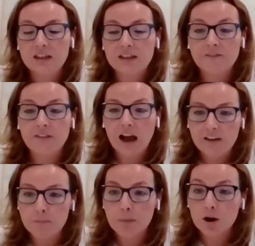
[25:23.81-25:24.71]
live in
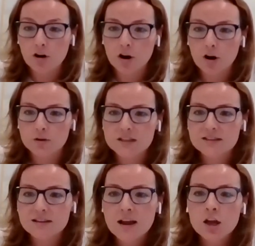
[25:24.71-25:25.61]
the 5
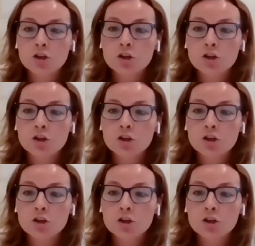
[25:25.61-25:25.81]
boroughs,